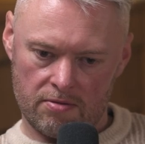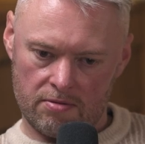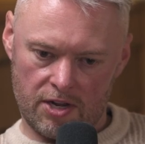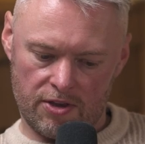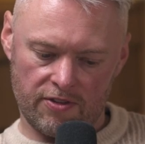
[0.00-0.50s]

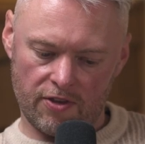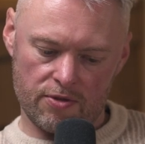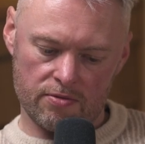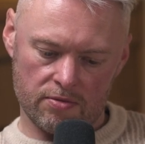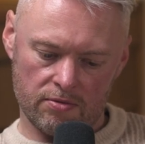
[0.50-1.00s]
you
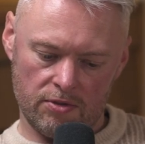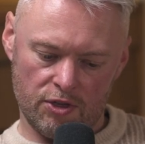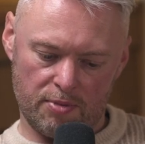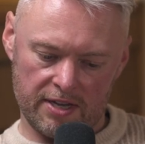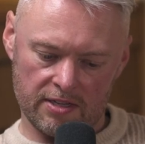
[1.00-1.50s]
don't
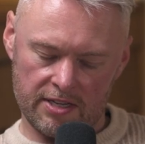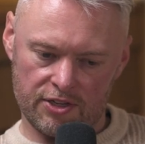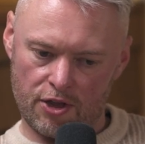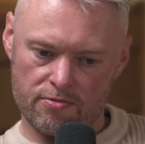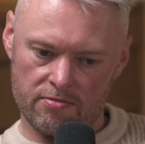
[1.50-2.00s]

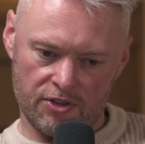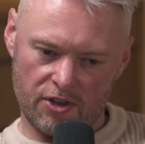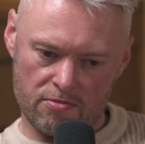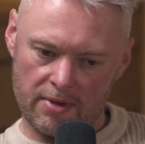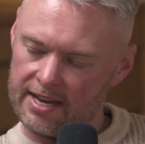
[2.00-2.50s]

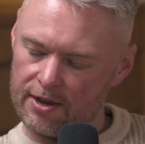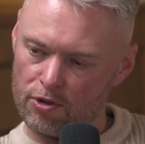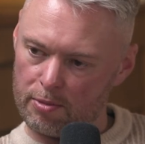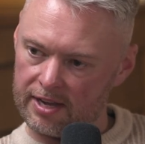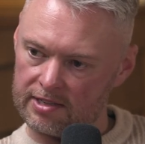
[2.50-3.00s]
make it
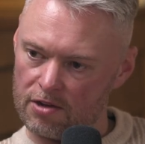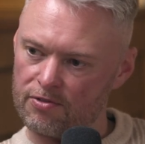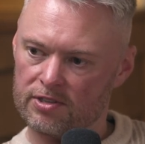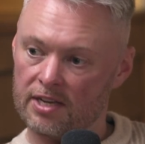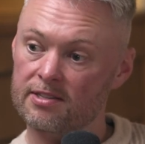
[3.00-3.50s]
all about yourself,
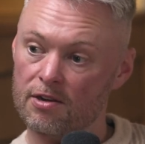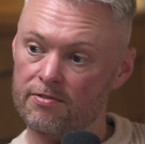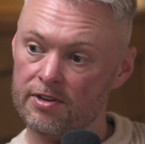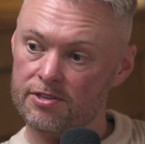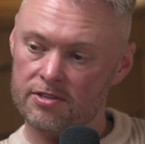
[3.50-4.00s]
because that's
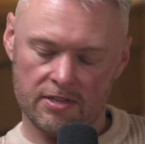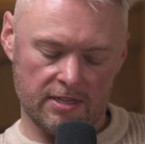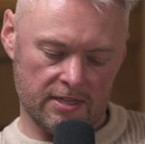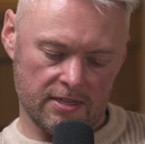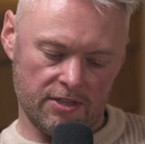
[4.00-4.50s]
selfish.
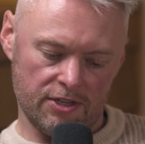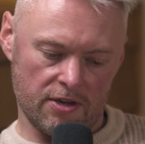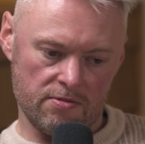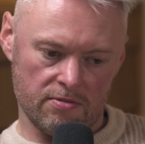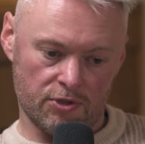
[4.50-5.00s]
You
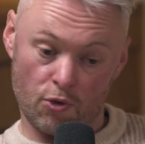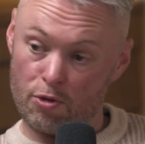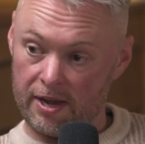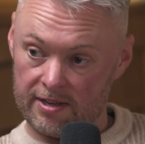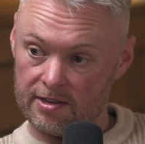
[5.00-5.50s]
don't talk
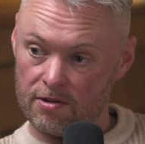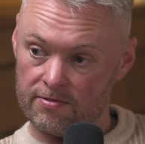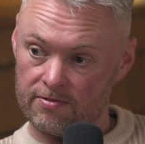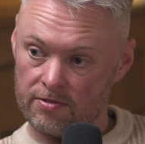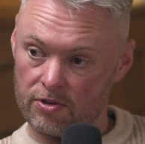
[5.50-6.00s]
about
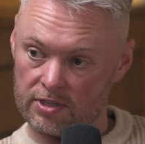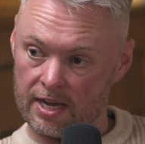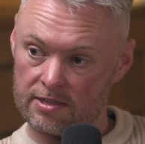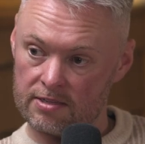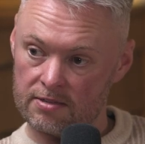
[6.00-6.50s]
yourself because
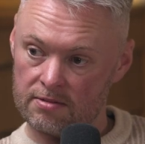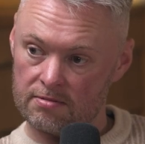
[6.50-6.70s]
that's